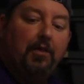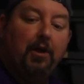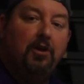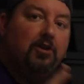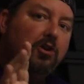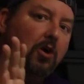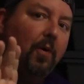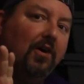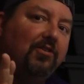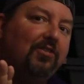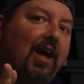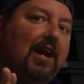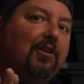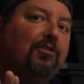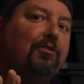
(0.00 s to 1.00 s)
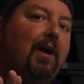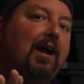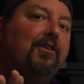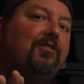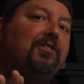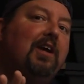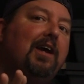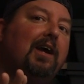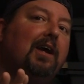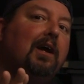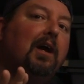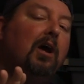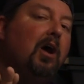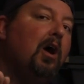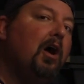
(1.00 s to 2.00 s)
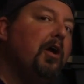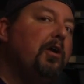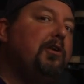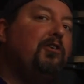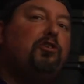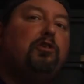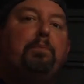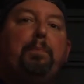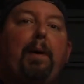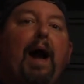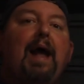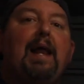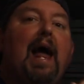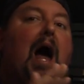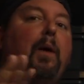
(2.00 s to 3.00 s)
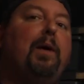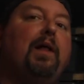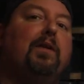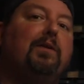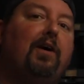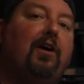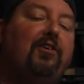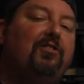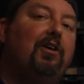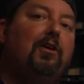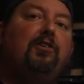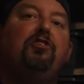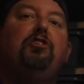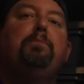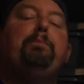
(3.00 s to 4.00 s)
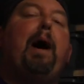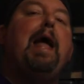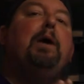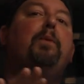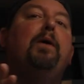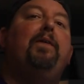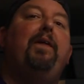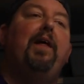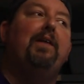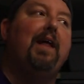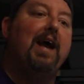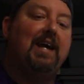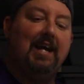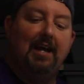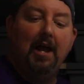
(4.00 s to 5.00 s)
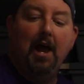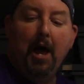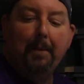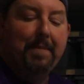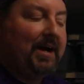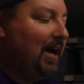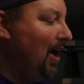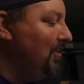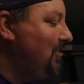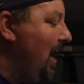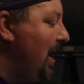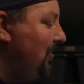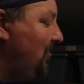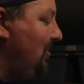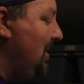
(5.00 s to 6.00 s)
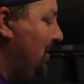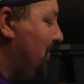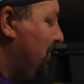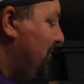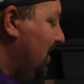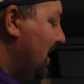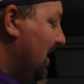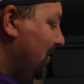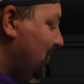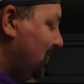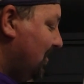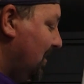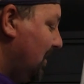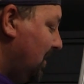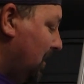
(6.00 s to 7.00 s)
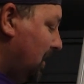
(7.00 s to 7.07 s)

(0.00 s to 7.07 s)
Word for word: the newest, latest, greatest thing, despite how it looks, despite whether they like it, because they see this,